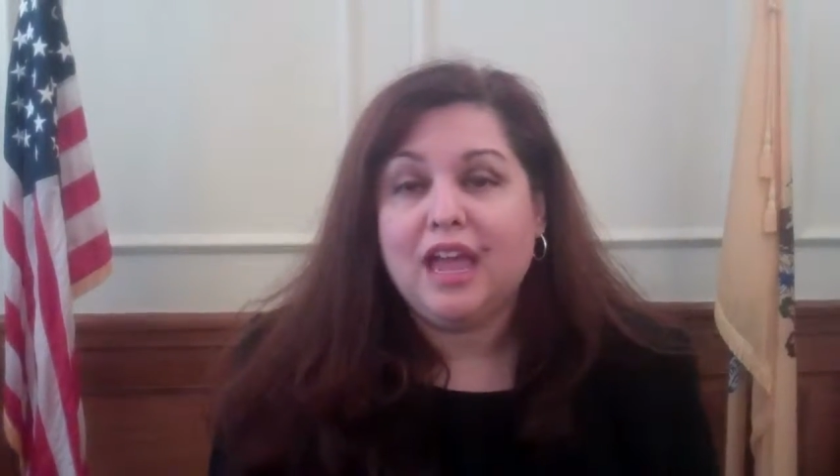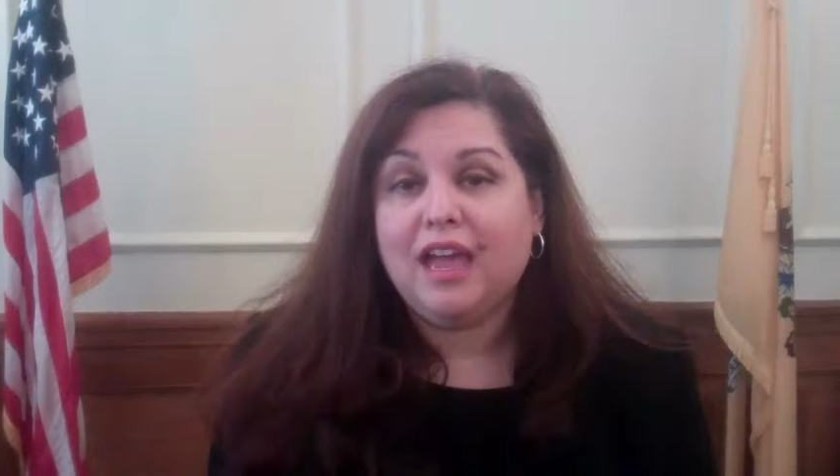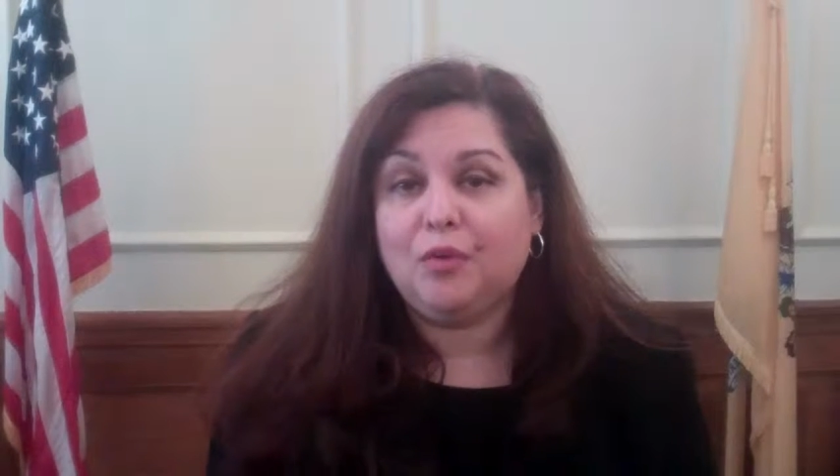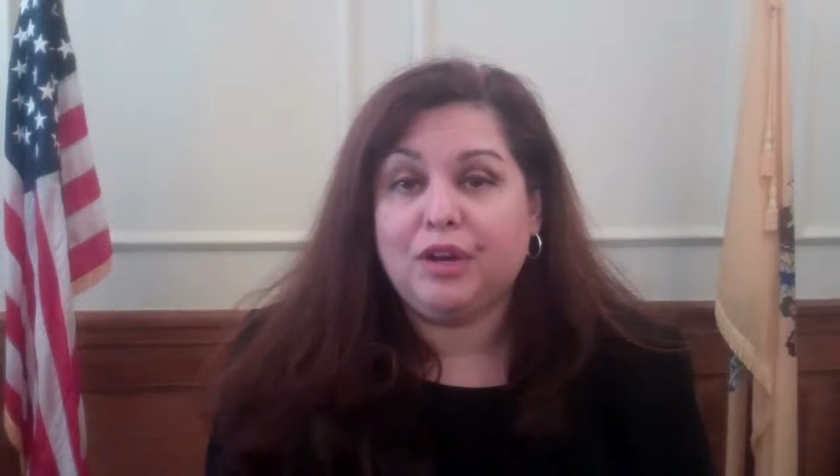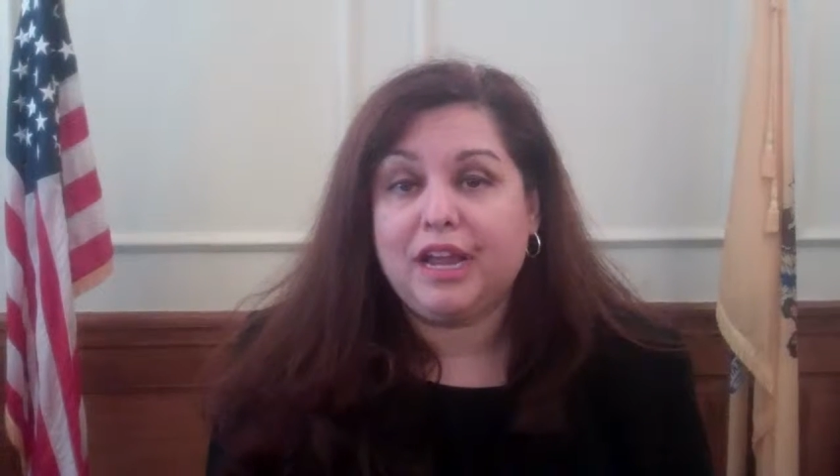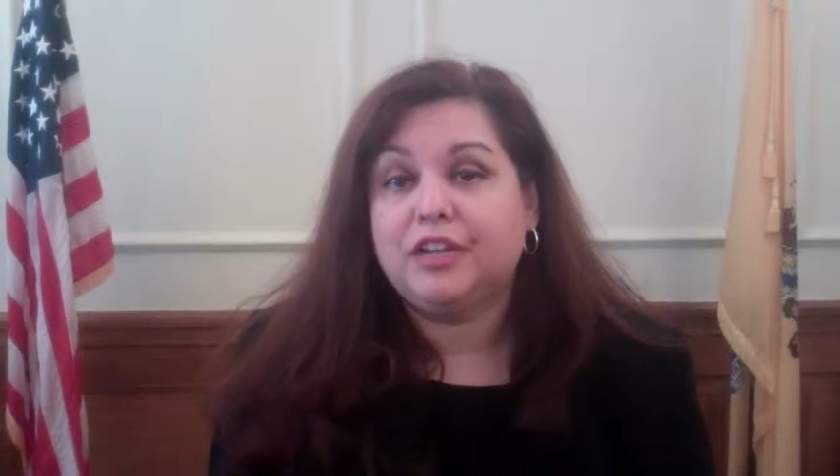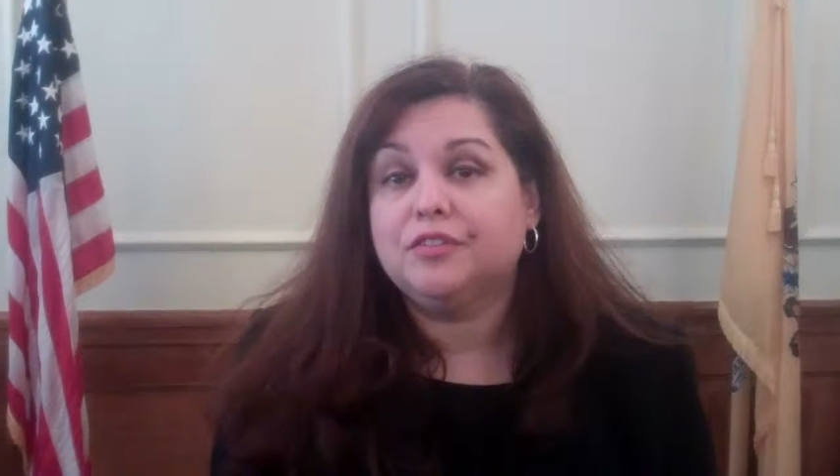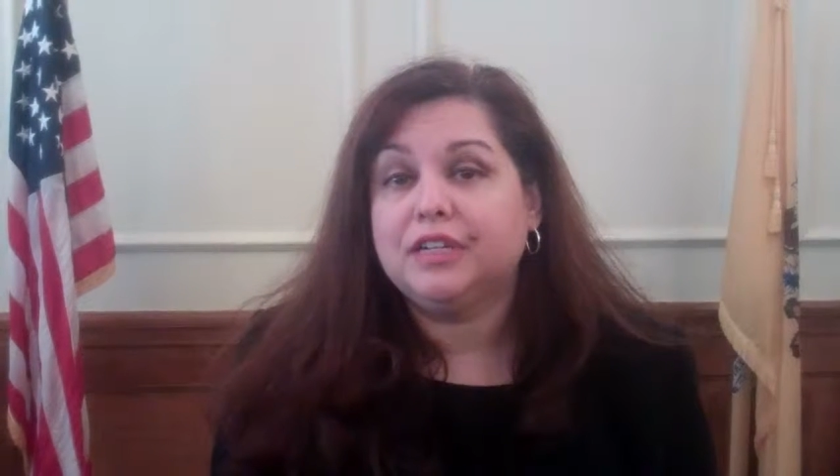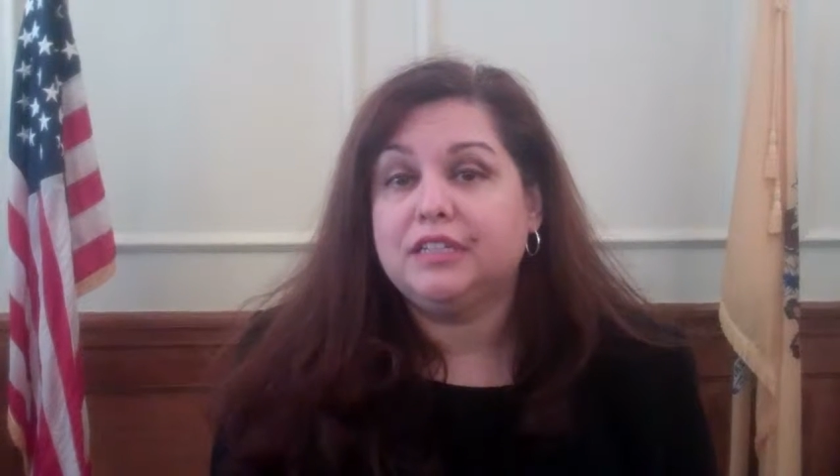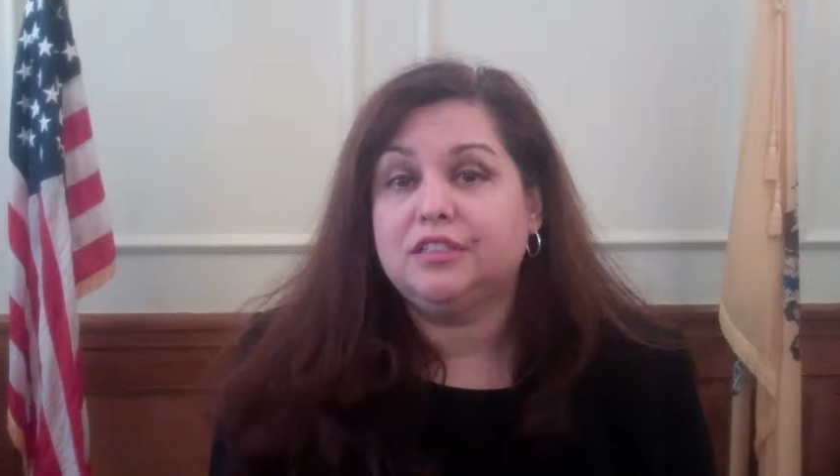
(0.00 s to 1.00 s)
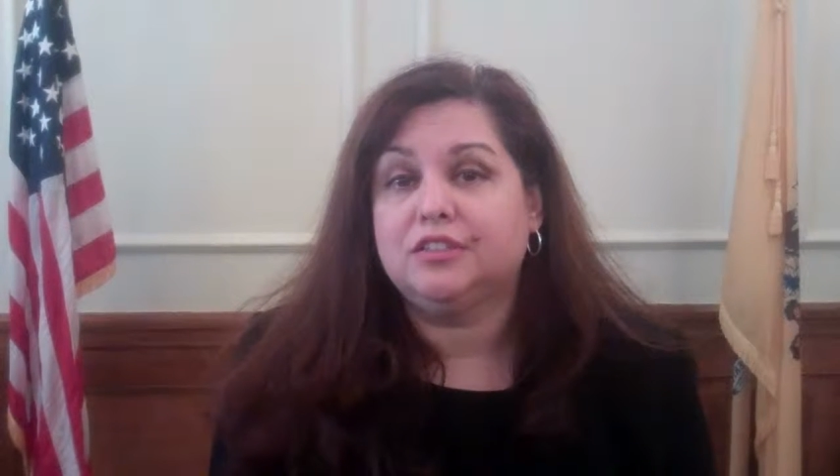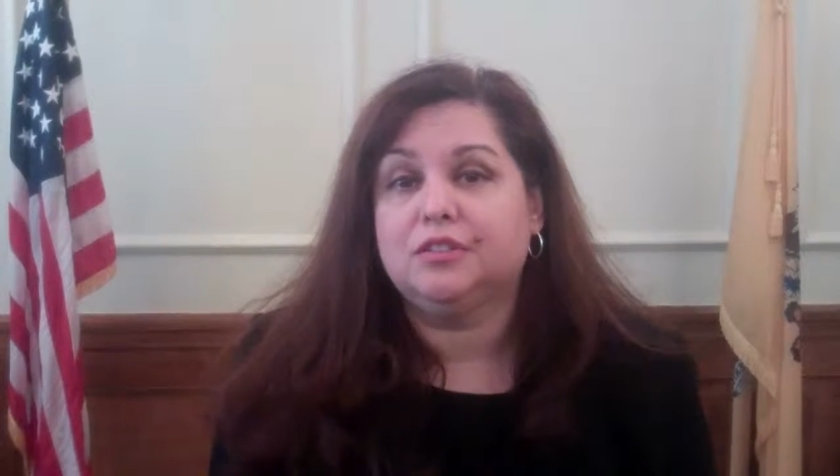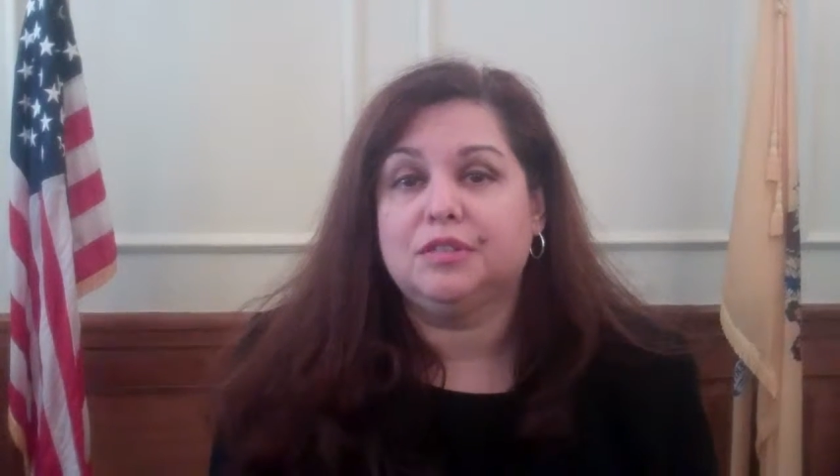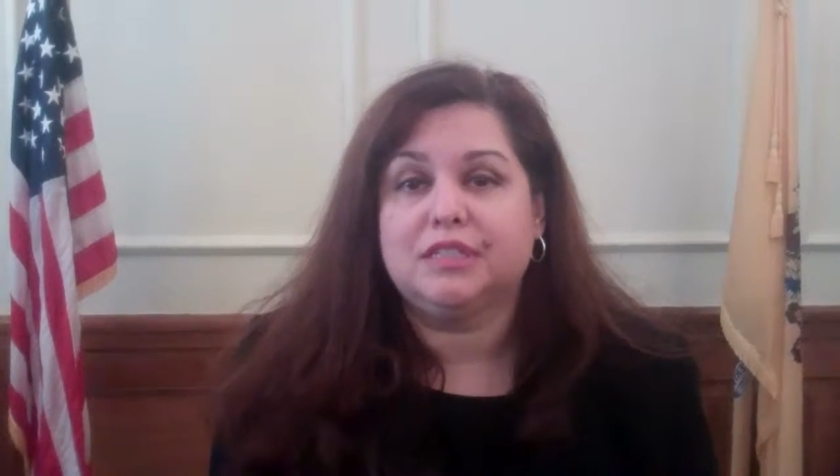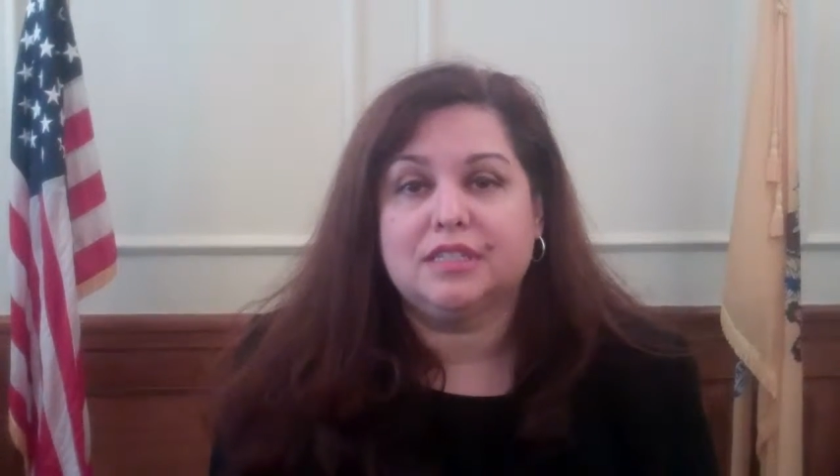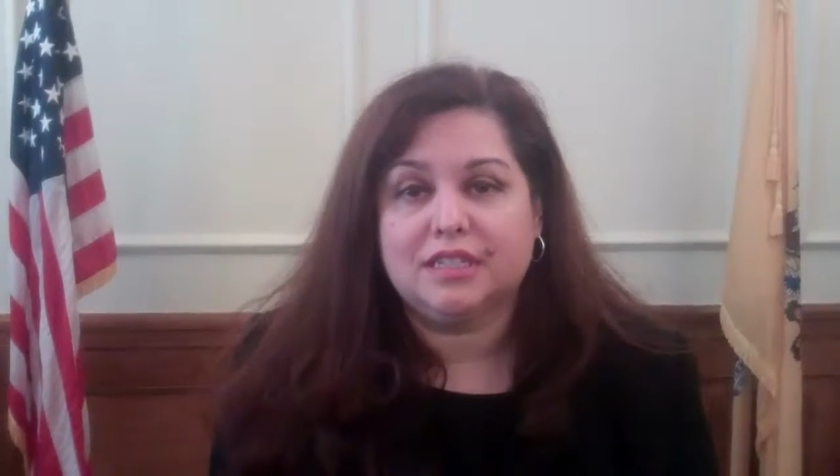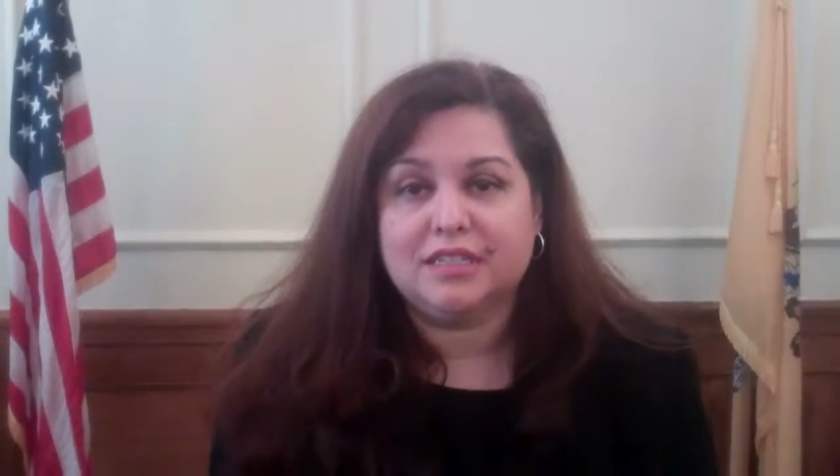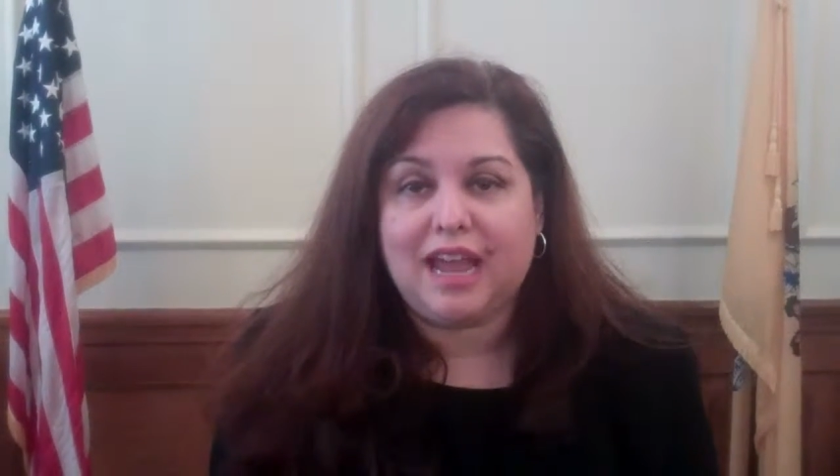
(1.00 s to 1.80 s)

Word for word: And what I agreed to is to sit